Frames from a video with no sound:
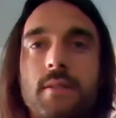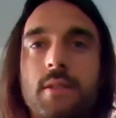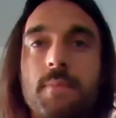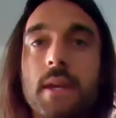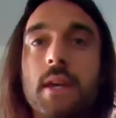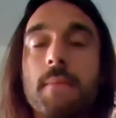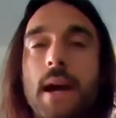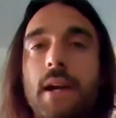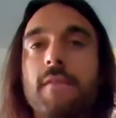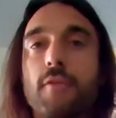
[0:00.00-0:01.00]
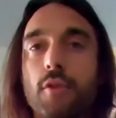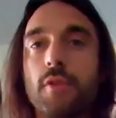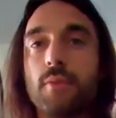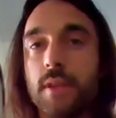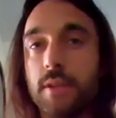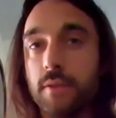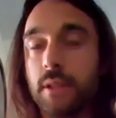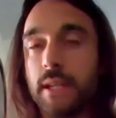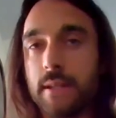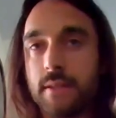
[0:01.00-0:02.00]
speaking back and forth with the
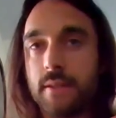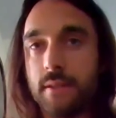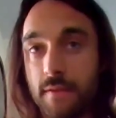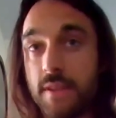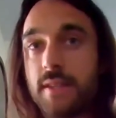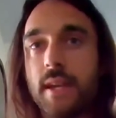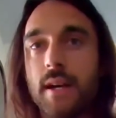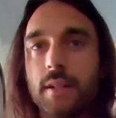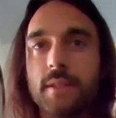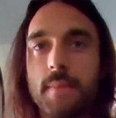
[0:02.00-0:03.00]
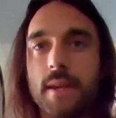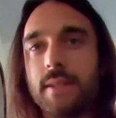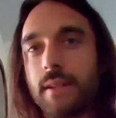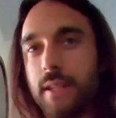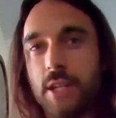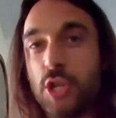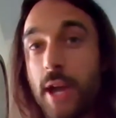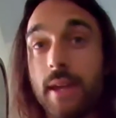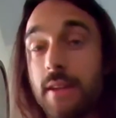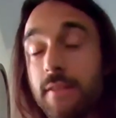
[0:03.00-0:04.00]
nucleus of the cell to basically
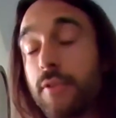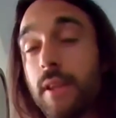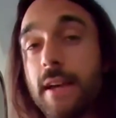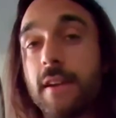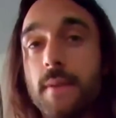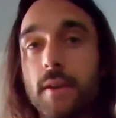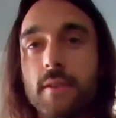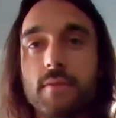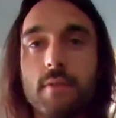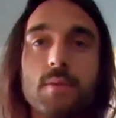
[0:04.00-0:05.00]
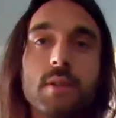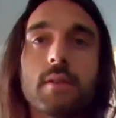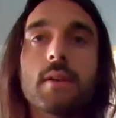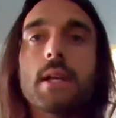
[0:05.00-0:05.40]
check in, for lack of better description.